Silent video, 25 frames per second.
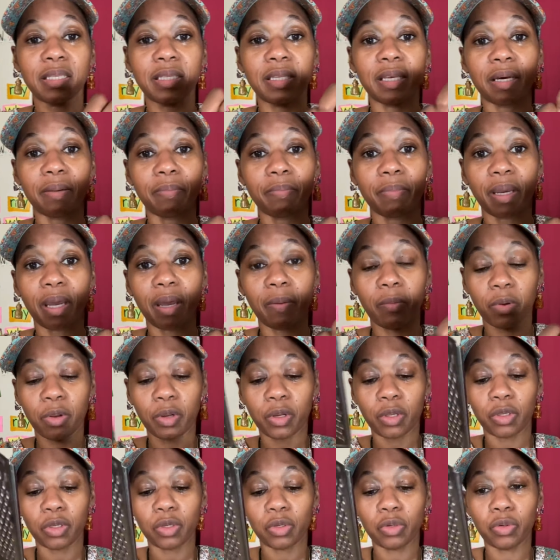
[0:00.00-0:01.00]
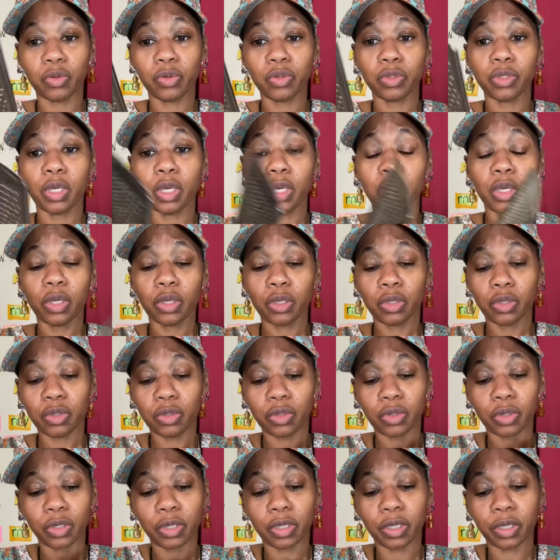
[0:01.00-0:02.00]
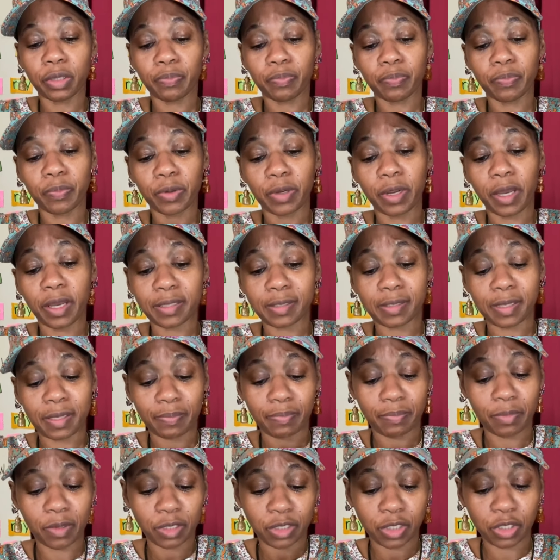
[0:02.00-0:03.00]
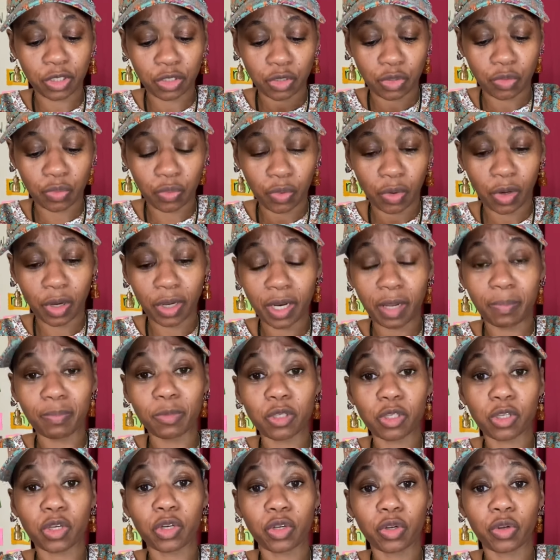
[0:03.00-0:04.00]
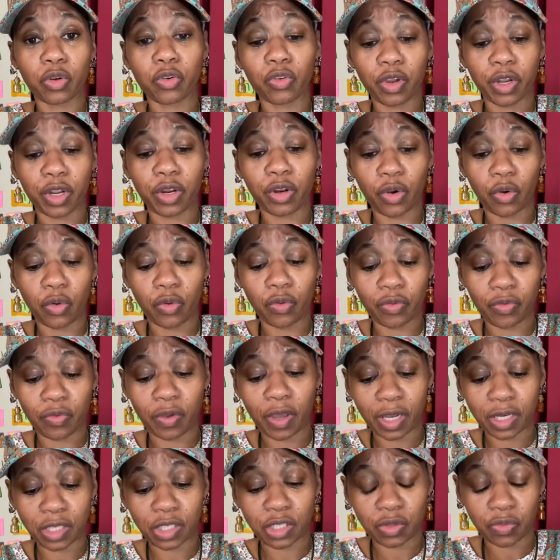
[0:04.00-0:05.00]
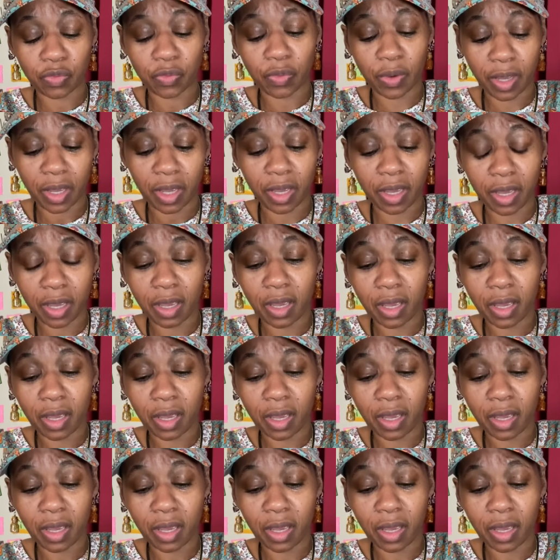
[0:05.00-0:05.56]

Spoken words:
nutmeg I'm going to use. You could put as much as you want. I'm just going to grate it the old-fashioned way